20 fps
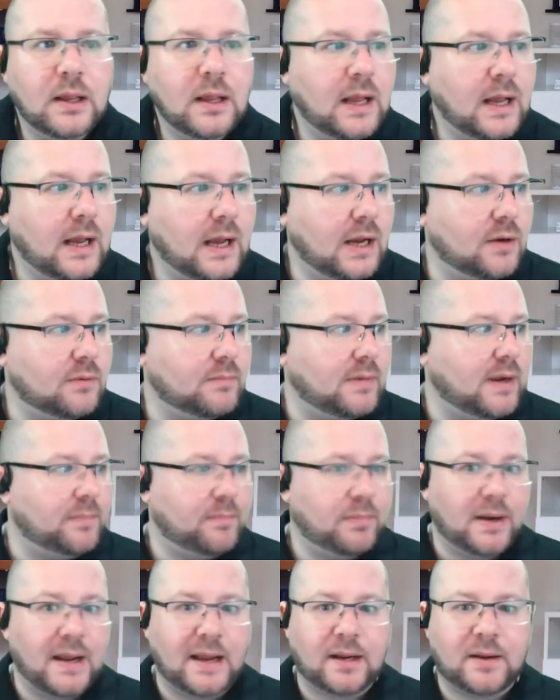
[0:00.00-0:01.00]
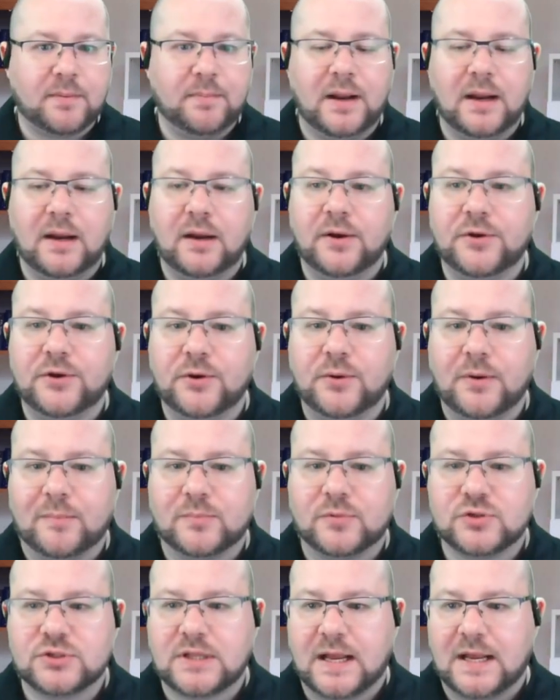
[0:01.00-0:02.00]
How am I blackmailing you? I'm
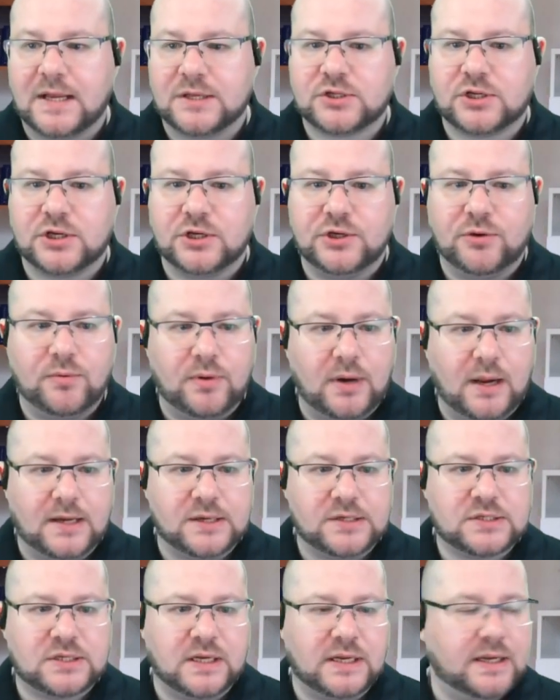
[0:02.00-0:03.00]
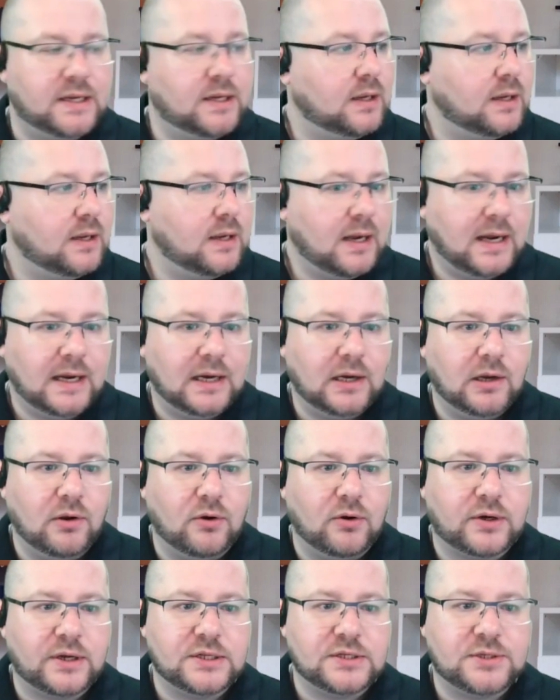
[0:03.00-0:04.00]
just asking you nicely. I
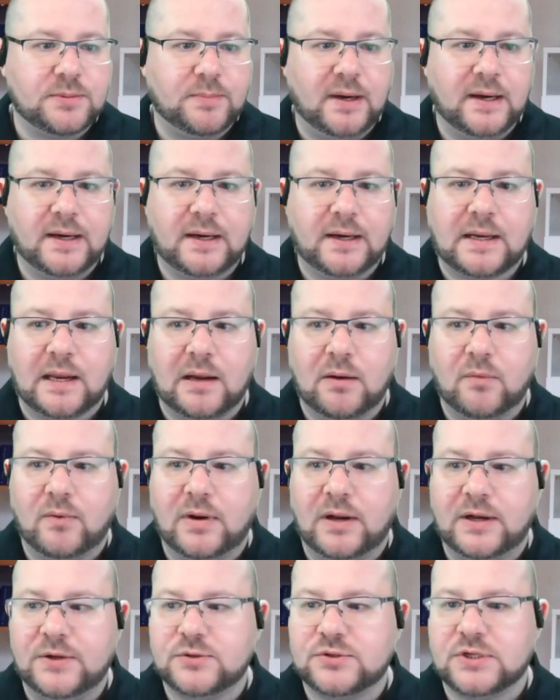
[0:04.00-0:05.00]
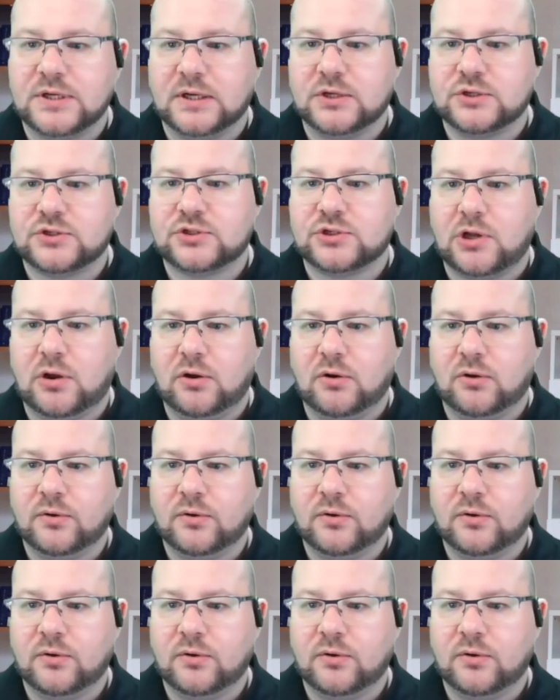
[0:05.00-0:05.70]
log into my account while you sing the song.